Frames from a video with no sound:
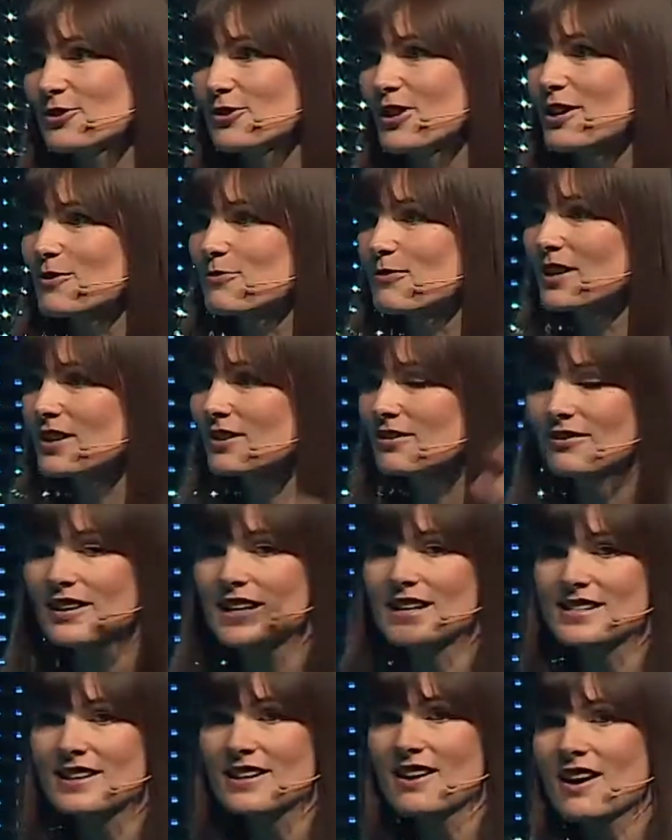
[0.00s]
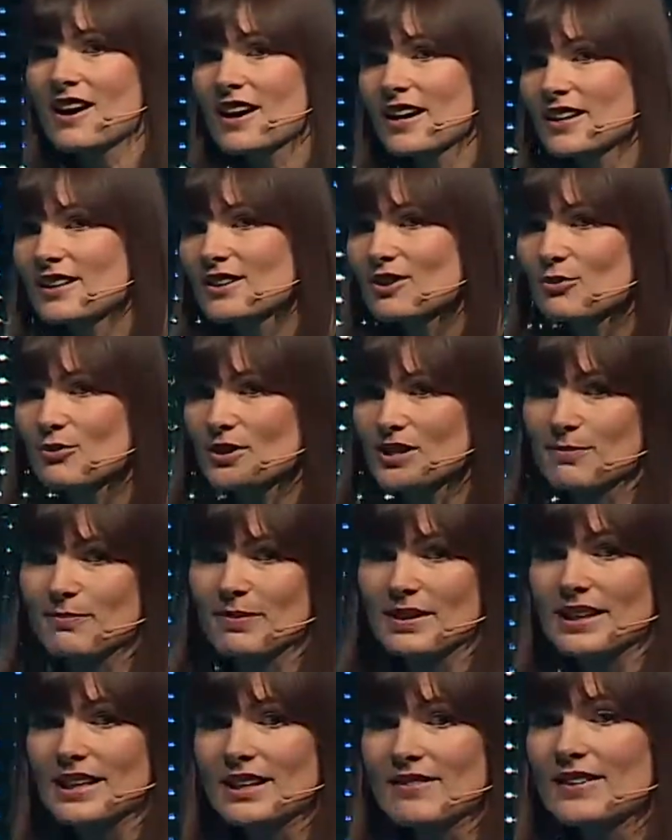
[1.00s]
have one crazy guy who is
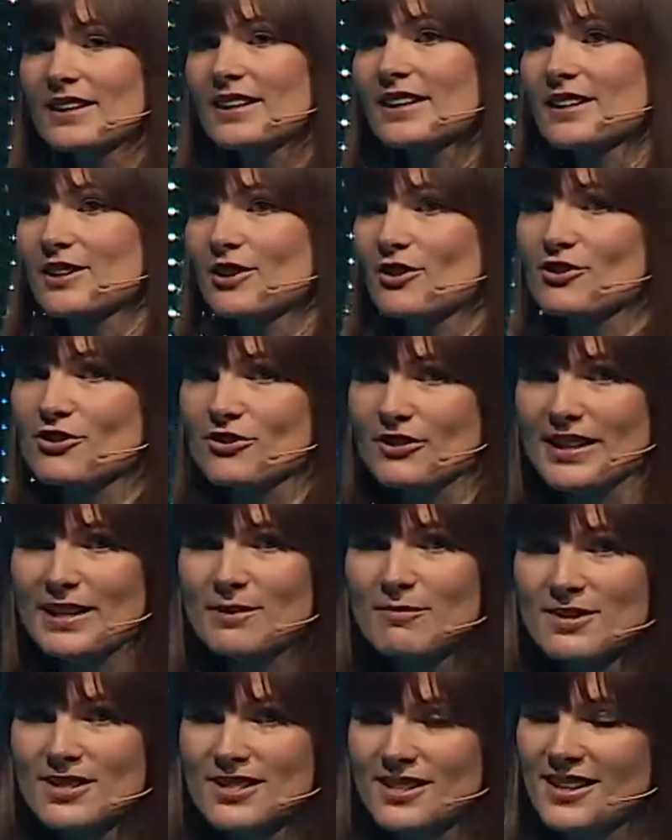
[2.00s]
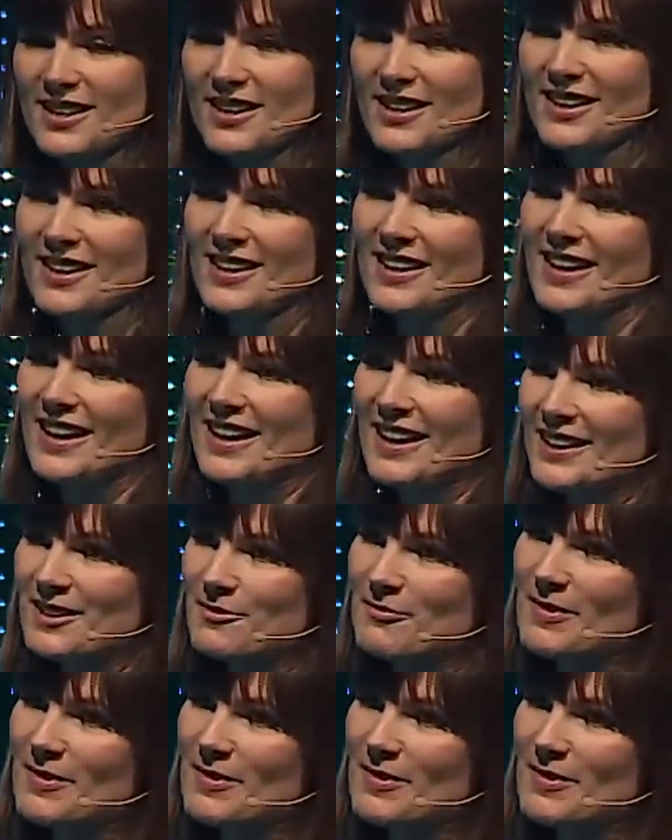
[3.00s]
believing in your dreams and